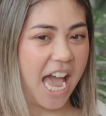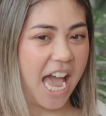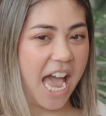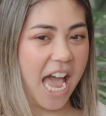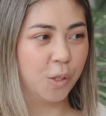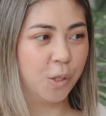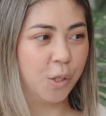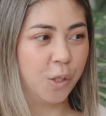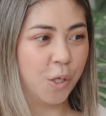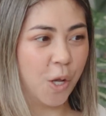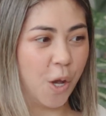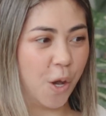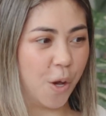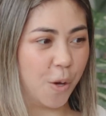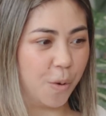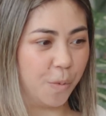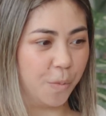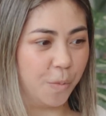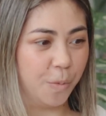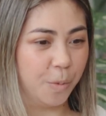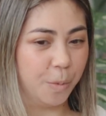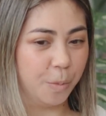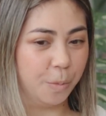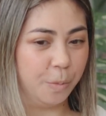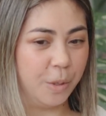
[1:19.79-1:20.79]

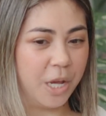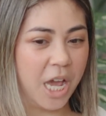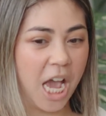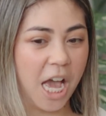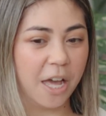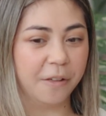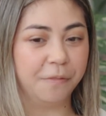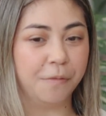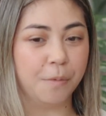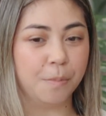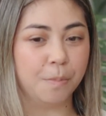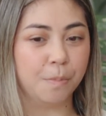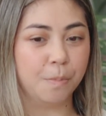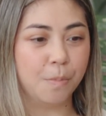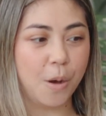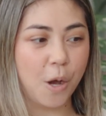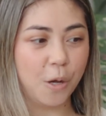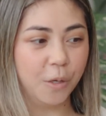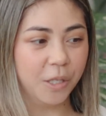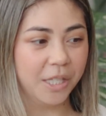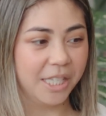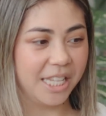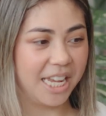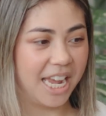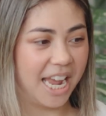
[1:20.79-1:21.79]
So we have
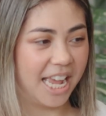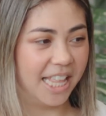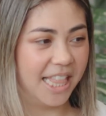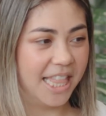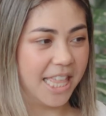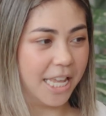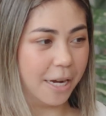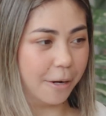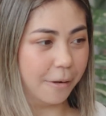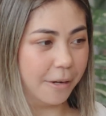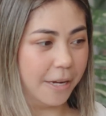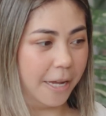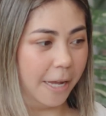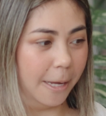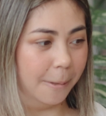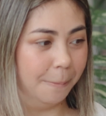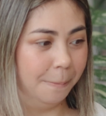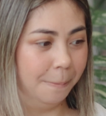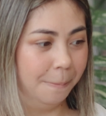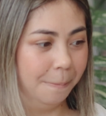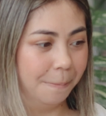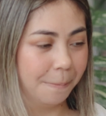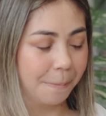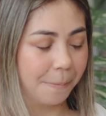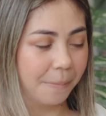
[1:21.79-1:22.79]
mostly
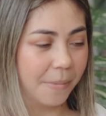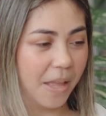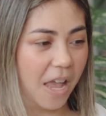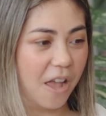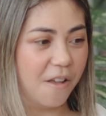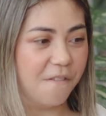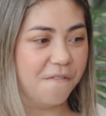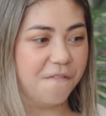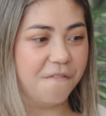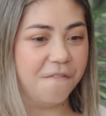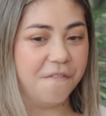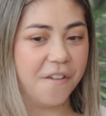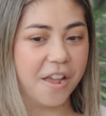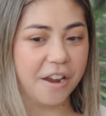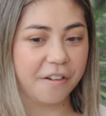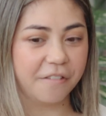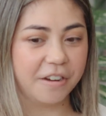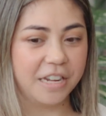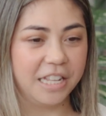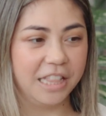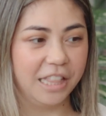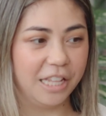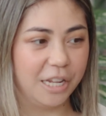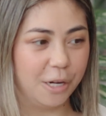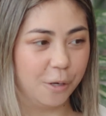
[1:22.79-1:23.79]
Anthurium,
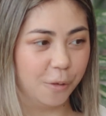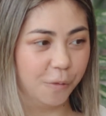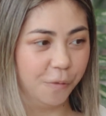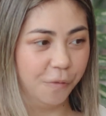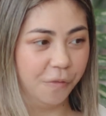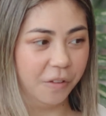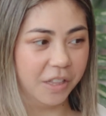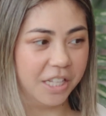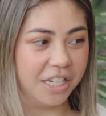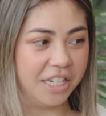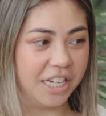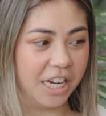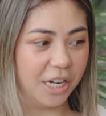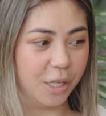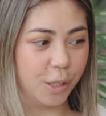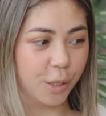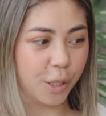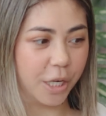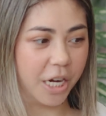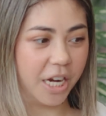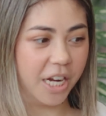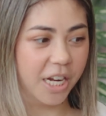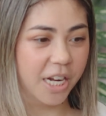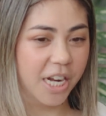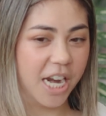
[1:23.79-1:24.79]
very little
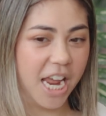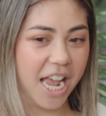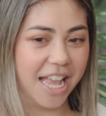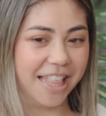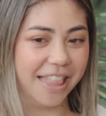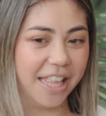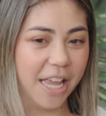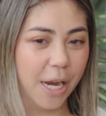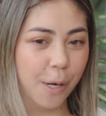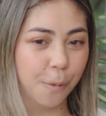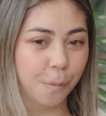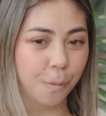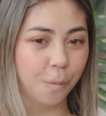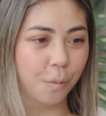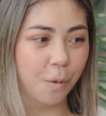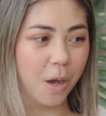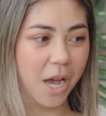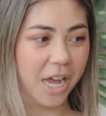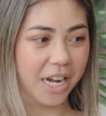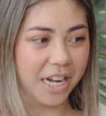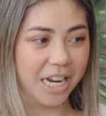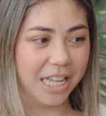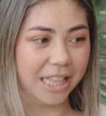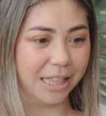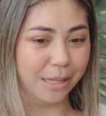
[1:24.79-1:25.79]
Philodendron, and then
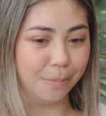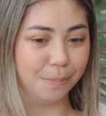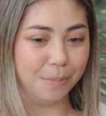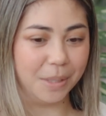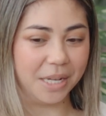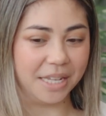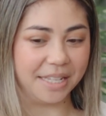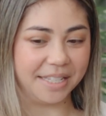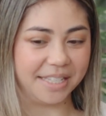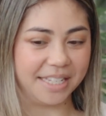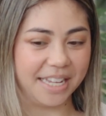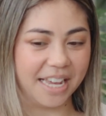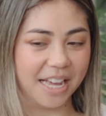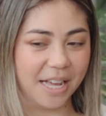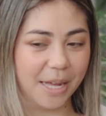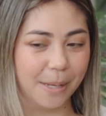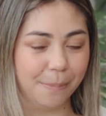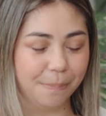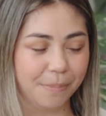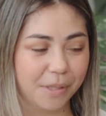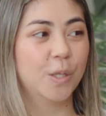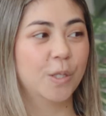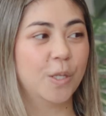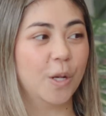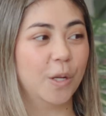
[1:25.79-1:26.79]
1
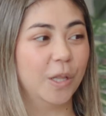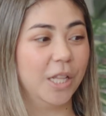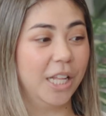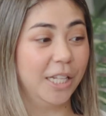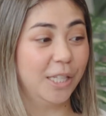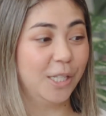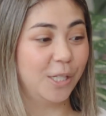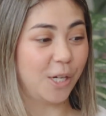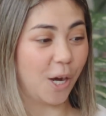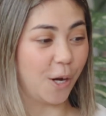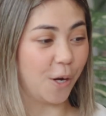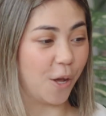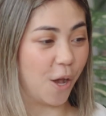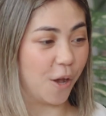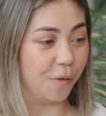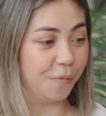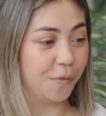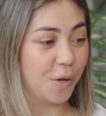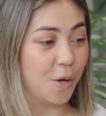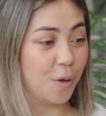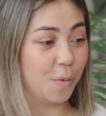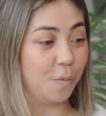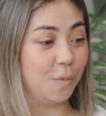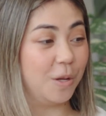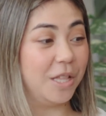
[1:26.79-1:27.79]
Labisia. So let's start off
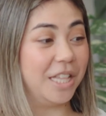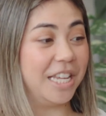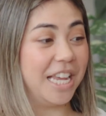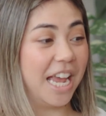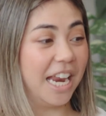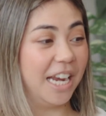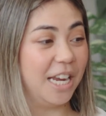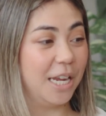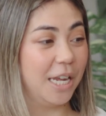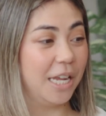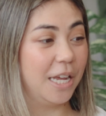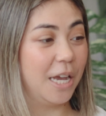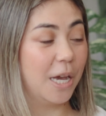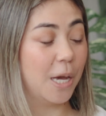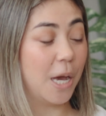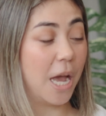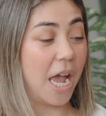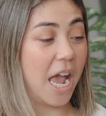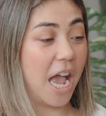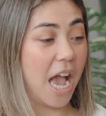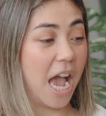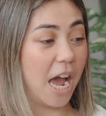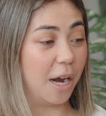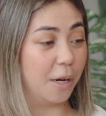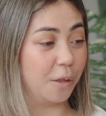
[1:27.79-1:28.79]
with getting
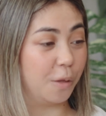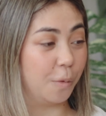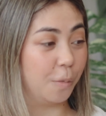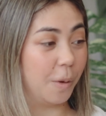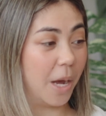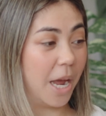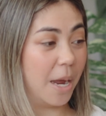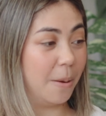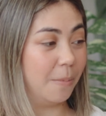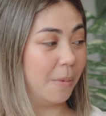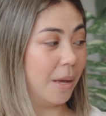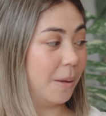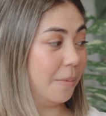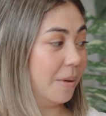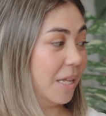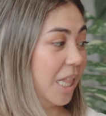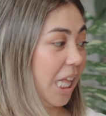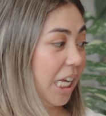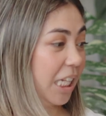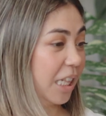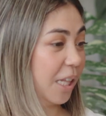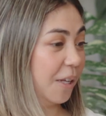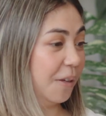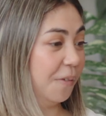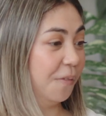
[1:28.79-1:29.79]
out of the way, maybe
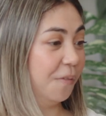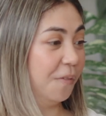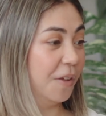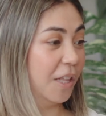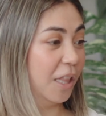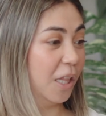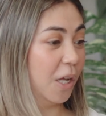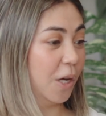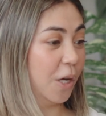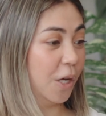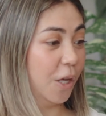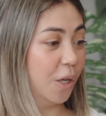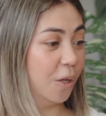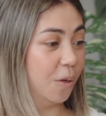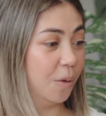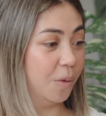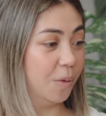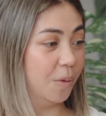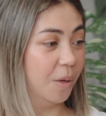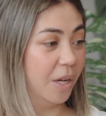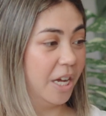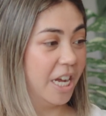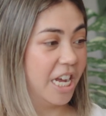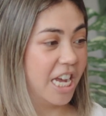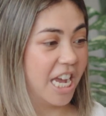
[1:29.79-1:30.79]
like the
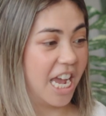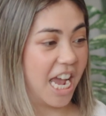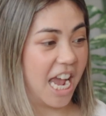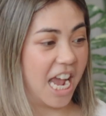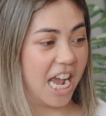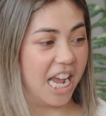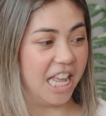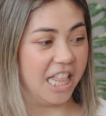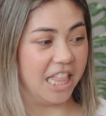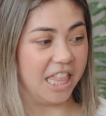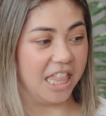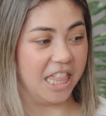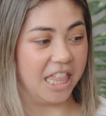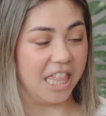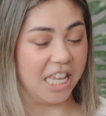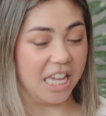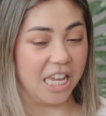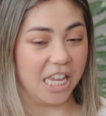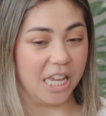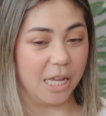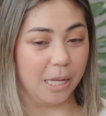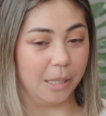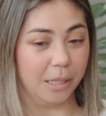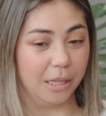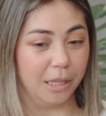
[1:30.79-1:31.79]
Philo and
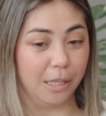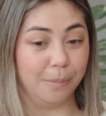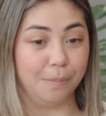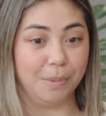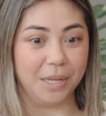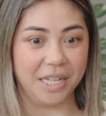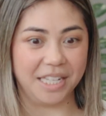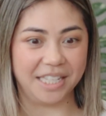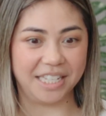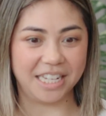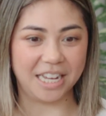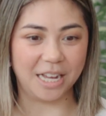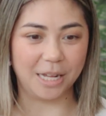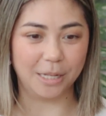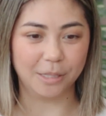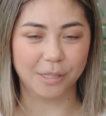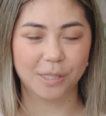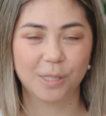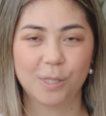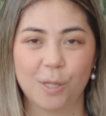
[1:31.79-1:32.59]
the Labisia.